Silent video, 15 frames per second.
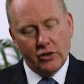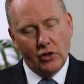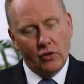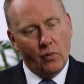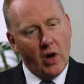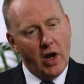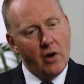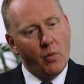sort
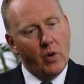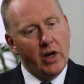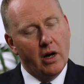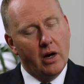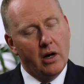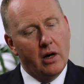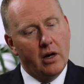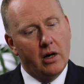of where we
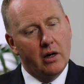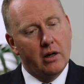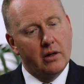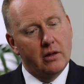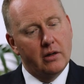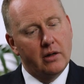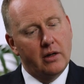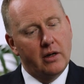are
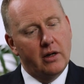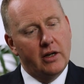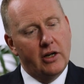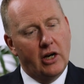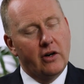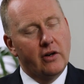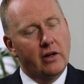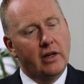
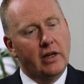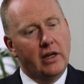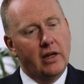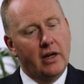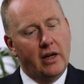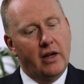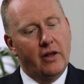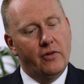currently,
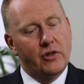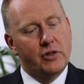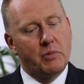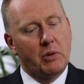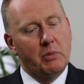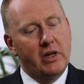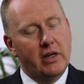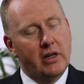there's
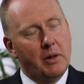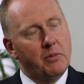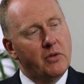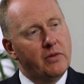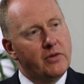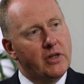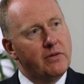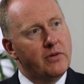probably a number
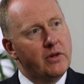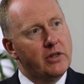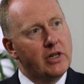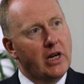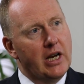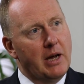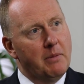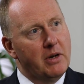of different
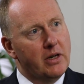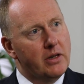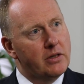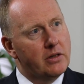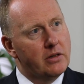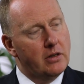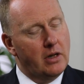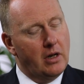
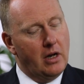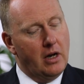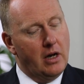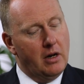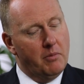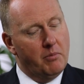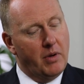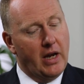dynamics
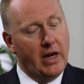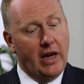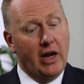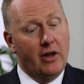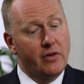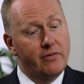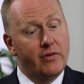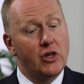playing
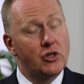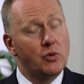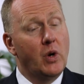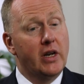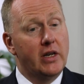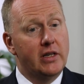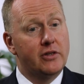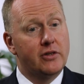out. The first
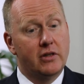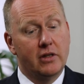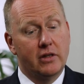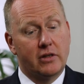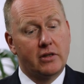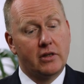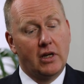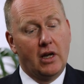one is
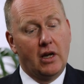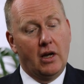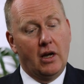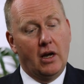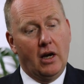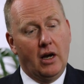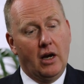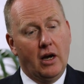that
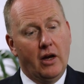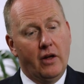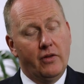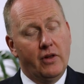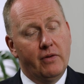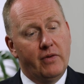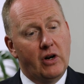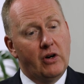
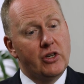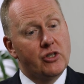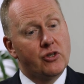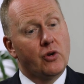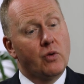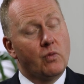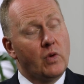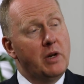the very
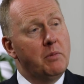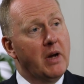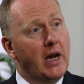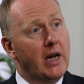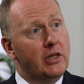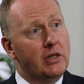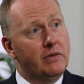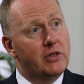strong
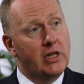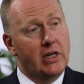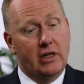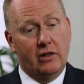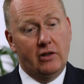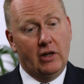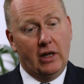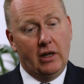rebound you've seen
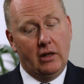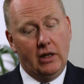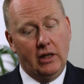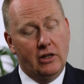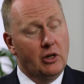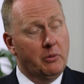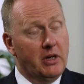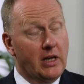in
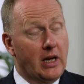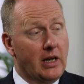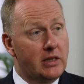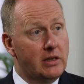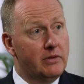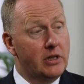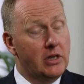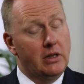economic
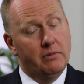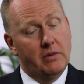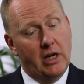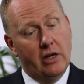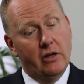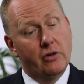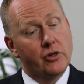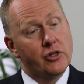activity
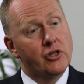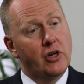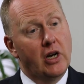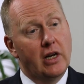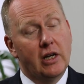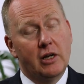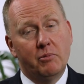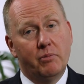here in
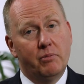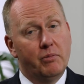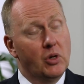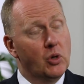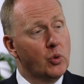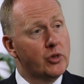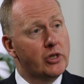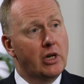Australia,
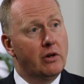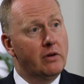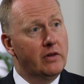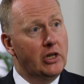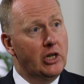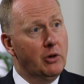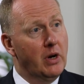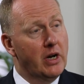but also in
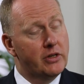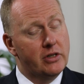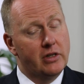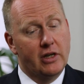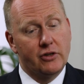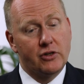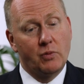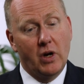the US
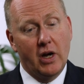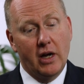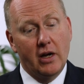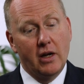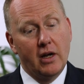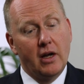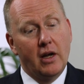and elsewhere,